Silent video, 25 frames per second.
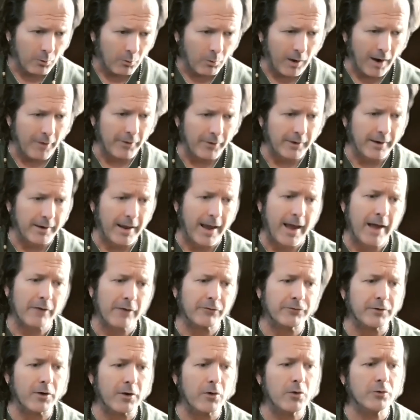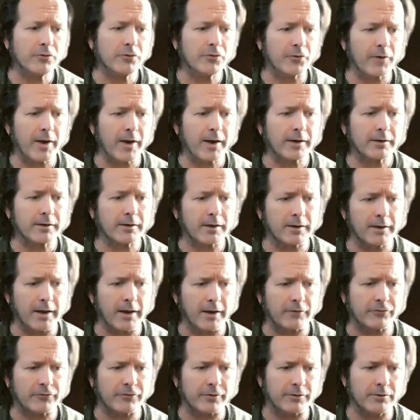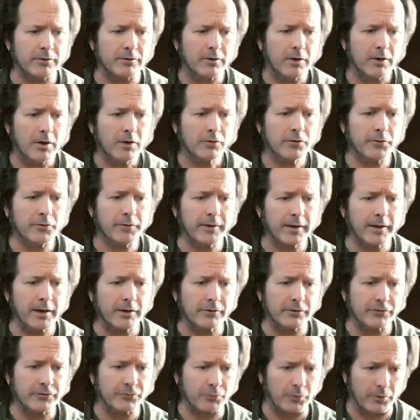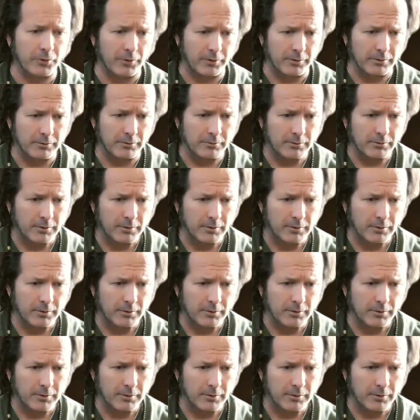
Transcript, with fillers: while it has no direct connection to the English word.